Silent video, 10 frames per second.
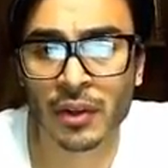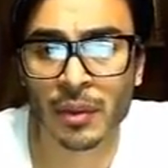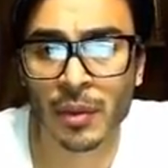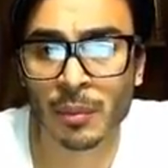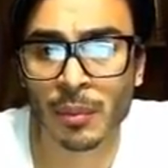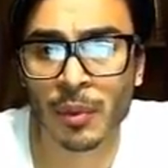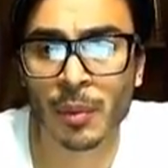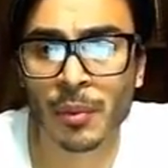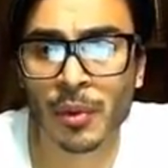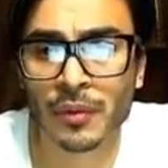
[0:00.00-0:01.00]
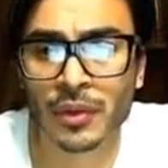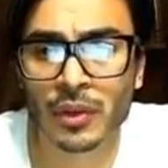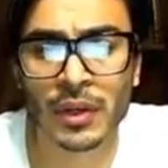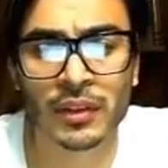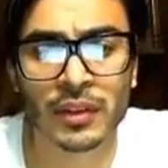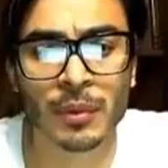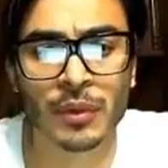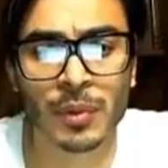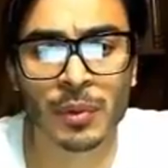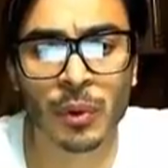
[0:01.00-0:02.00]
the minimum number of degrees it
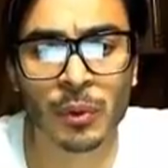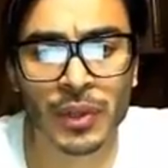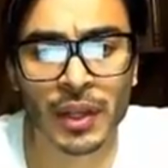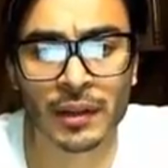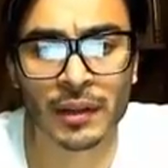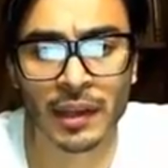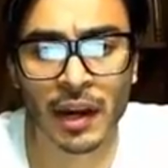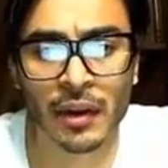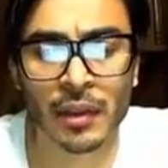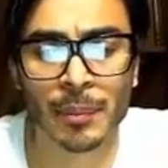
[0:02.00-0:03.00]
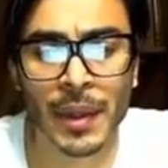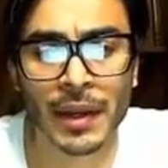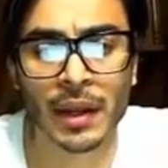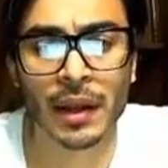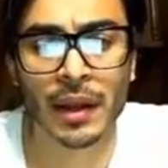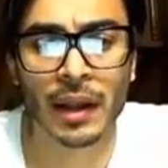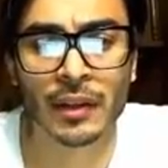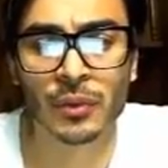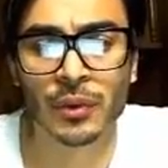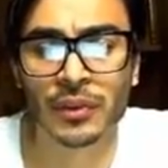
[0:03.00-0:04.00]
must be rotated to carry the pentagon
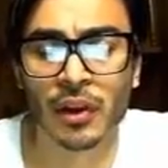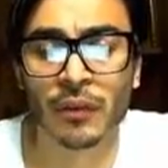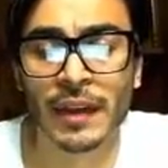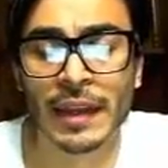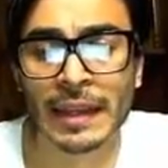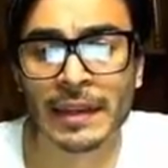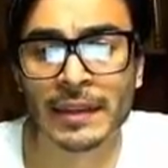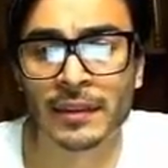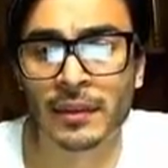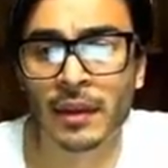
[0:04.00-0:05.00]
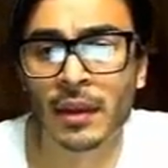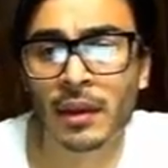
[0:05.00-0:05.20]
onto itself is.